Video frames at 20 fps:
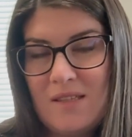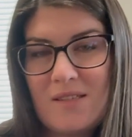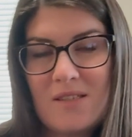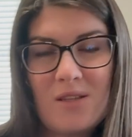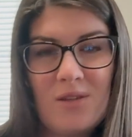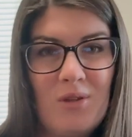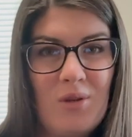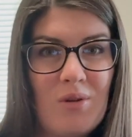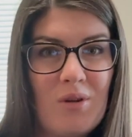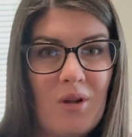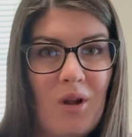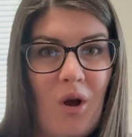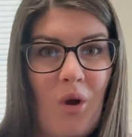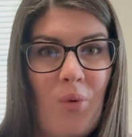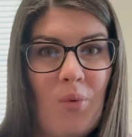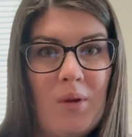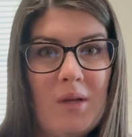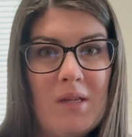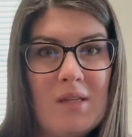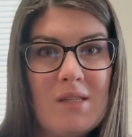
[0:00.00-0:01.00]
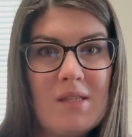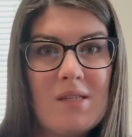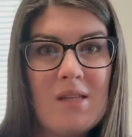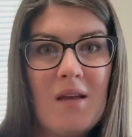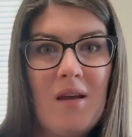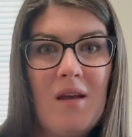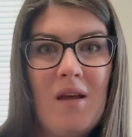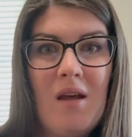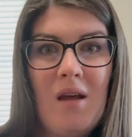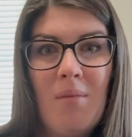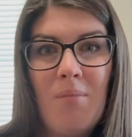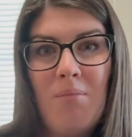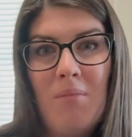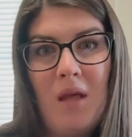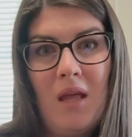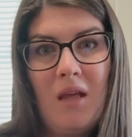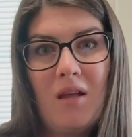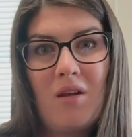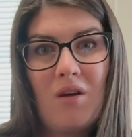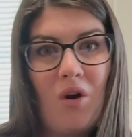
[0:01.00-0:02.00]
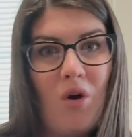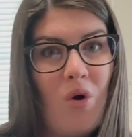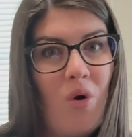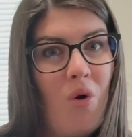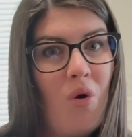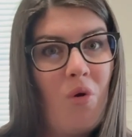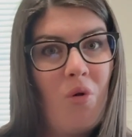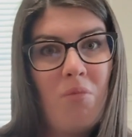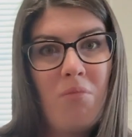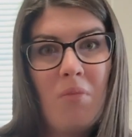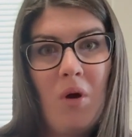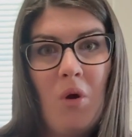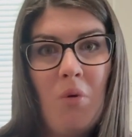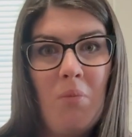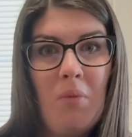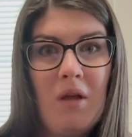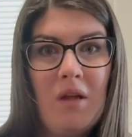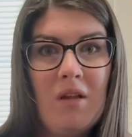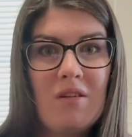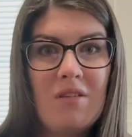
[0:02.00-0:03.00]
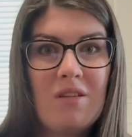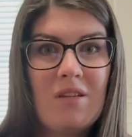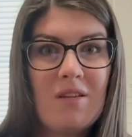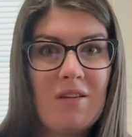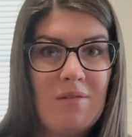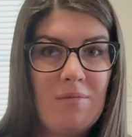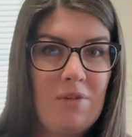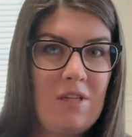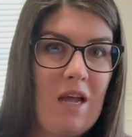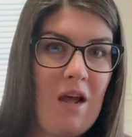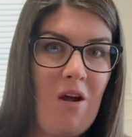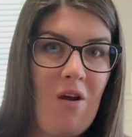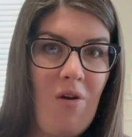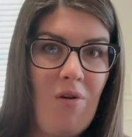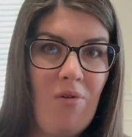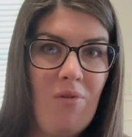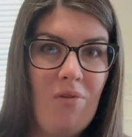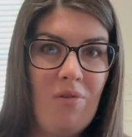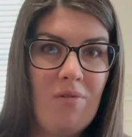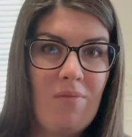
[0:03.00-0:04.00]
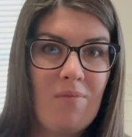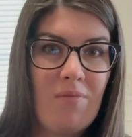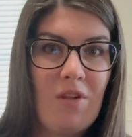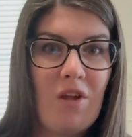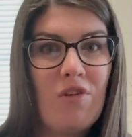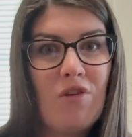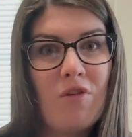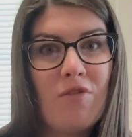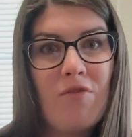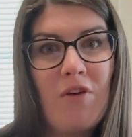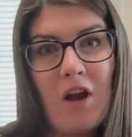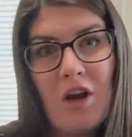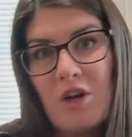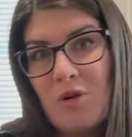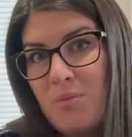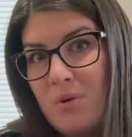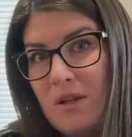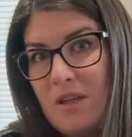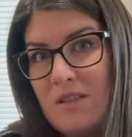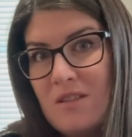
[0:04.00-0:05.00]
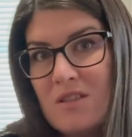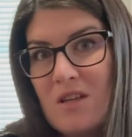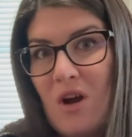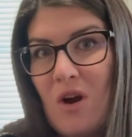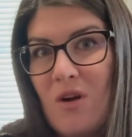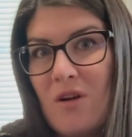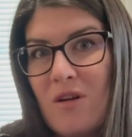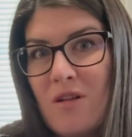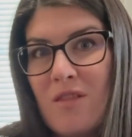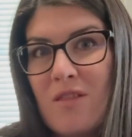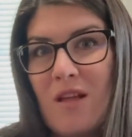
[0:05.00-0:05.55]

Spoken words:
So you could always make a whole moment down on your fireplace hearth.